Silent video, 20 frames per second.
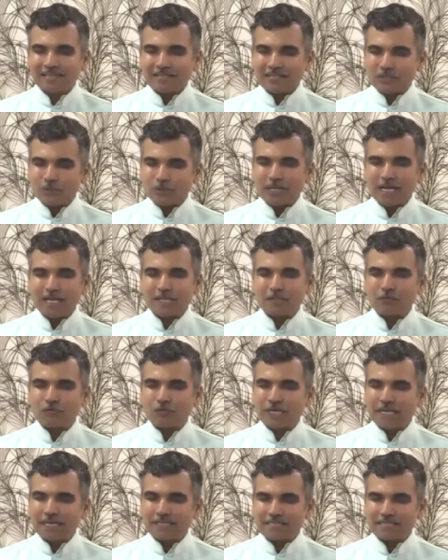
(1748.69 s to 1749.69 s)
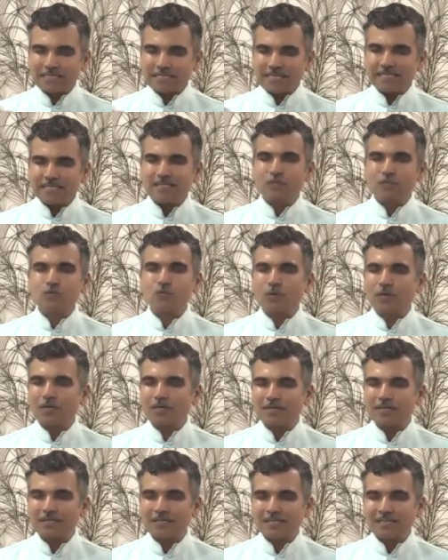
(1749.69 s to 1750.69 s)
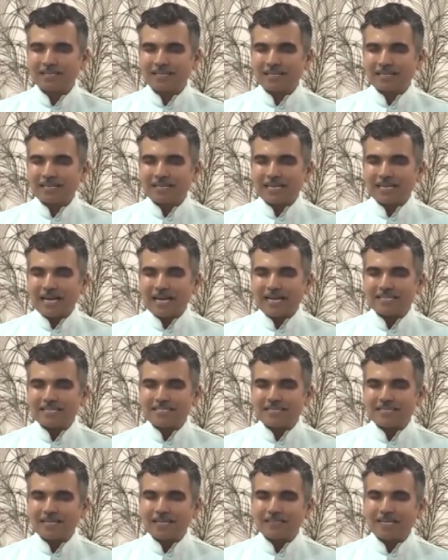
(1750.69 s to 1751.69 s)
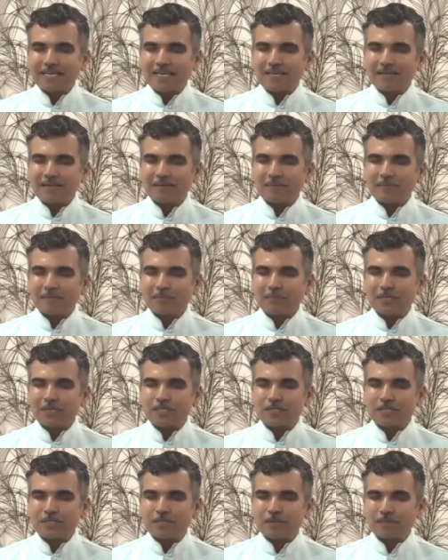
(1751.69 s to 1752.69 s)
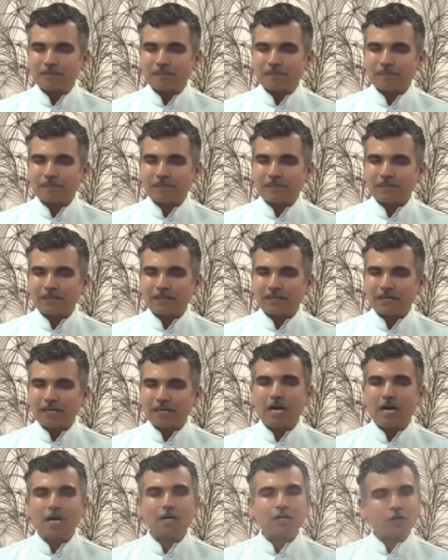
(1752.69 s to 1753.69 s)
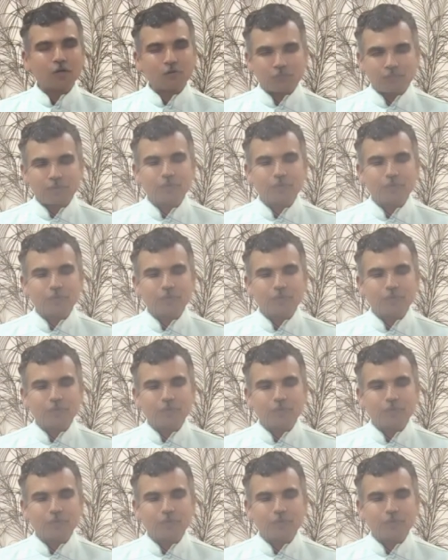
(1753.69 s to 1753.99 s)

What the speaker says: so that we can see this world as nothing but a garden of